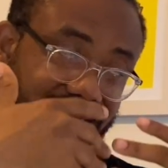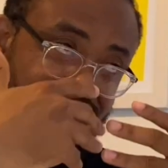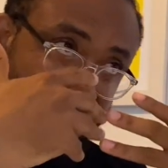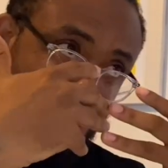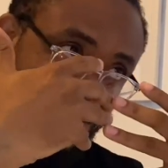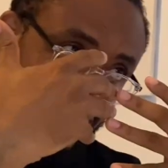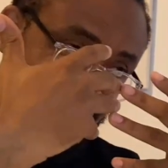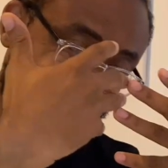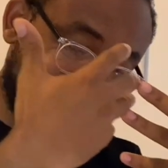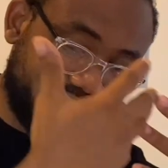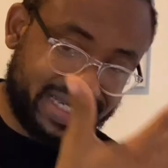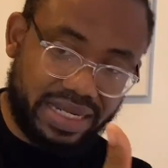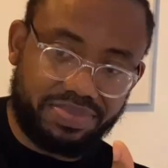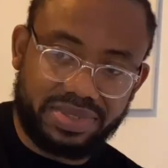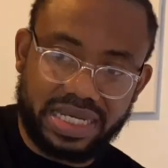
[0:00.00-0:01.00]
have an
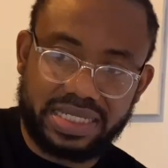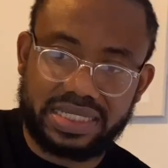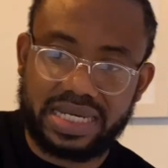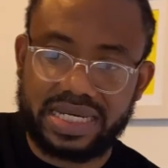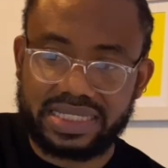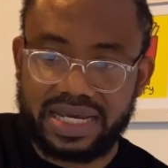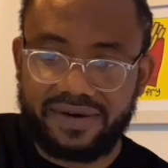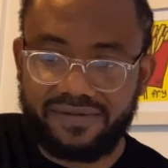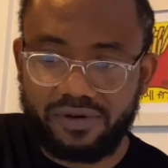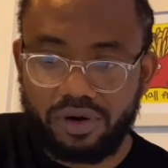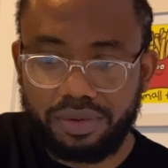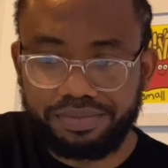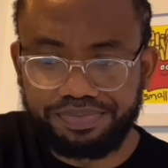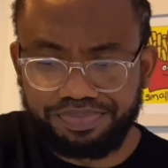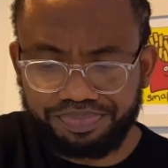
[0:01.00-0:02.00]
acceptance letter from